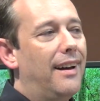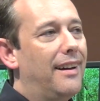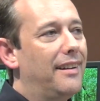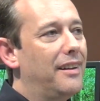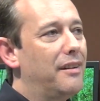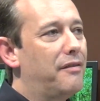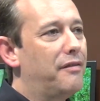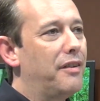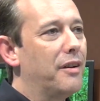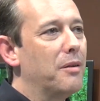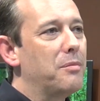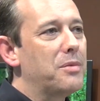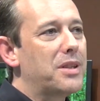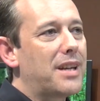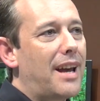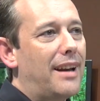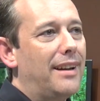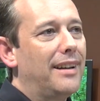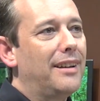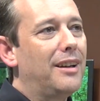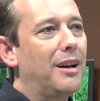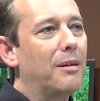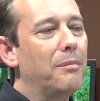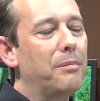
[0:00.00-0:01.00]
the film
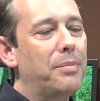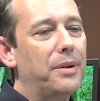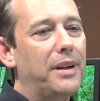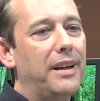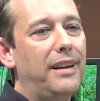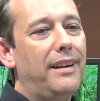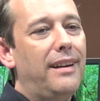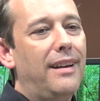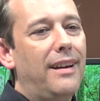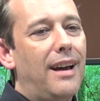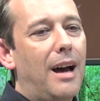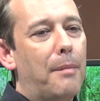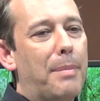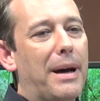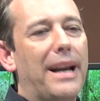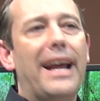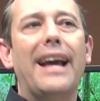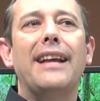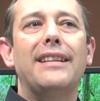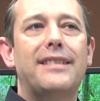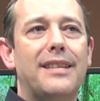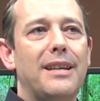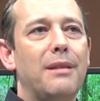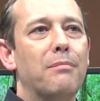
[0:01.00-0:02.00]
scanning company, about
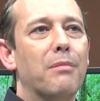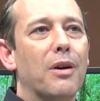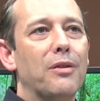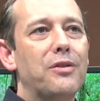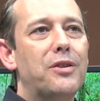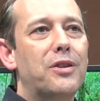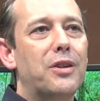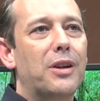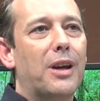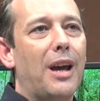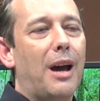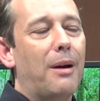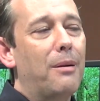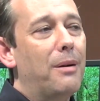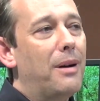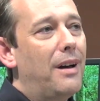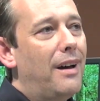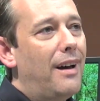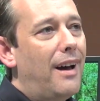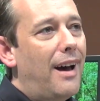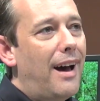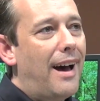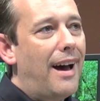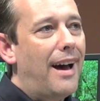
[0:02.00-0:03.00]
18 months ago.
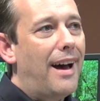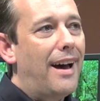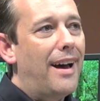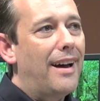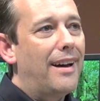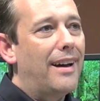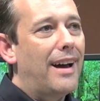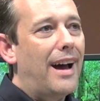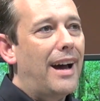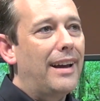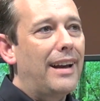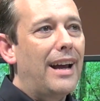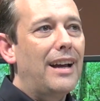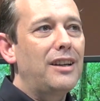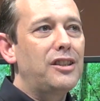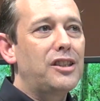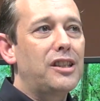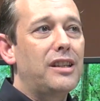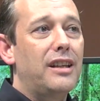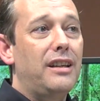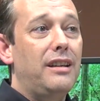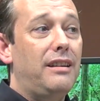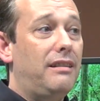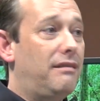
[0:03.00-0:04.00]
And
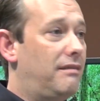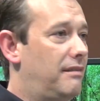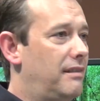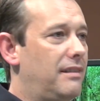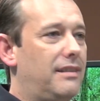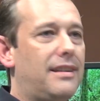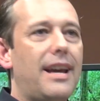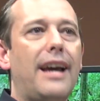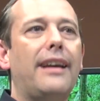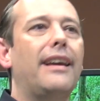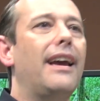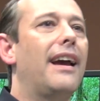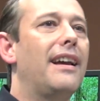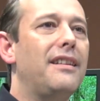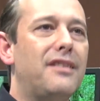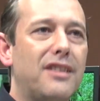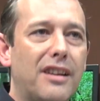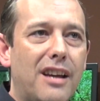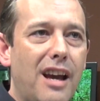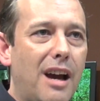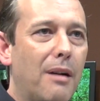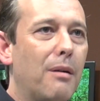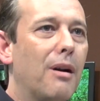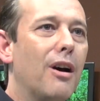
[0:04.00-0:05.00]
actually,
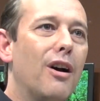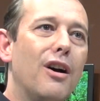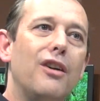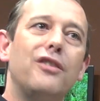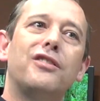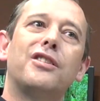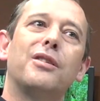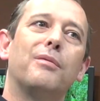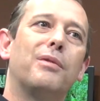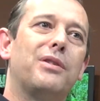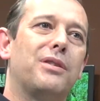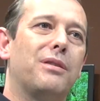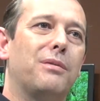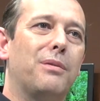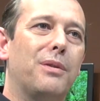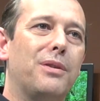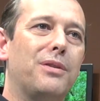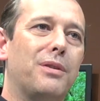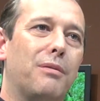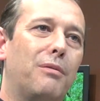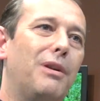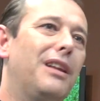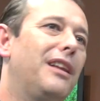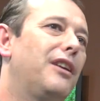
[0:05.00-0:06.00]
decades ago, URSA
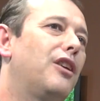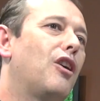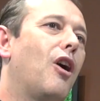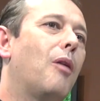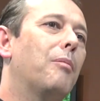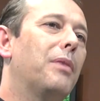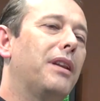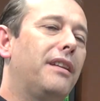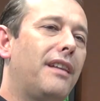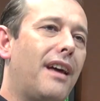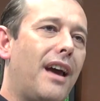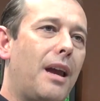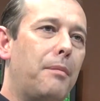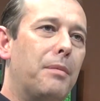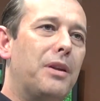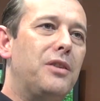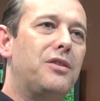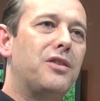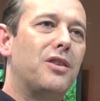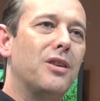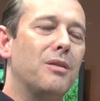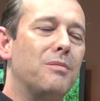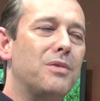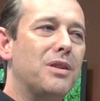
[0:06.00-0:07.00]
was a really common name
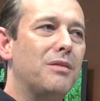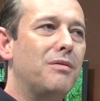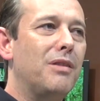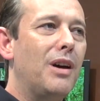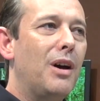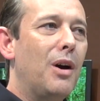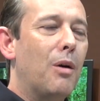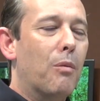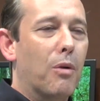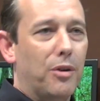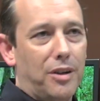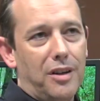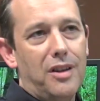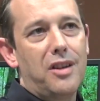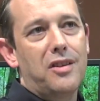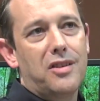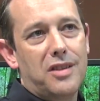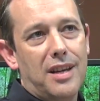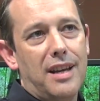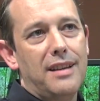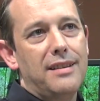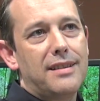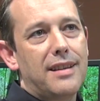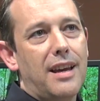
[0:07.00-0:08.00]
in terms of one of the
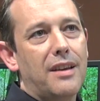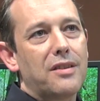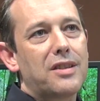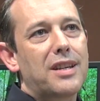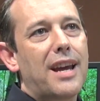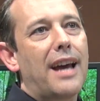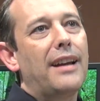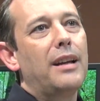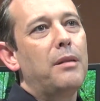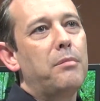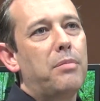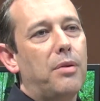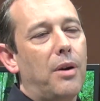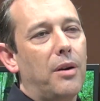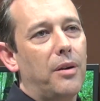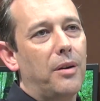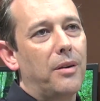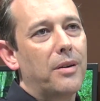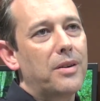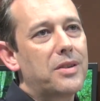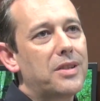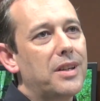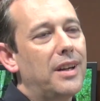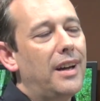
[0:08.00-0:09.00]
Sintel scanning
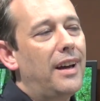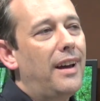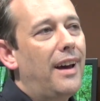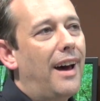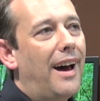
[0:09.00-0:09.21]
products.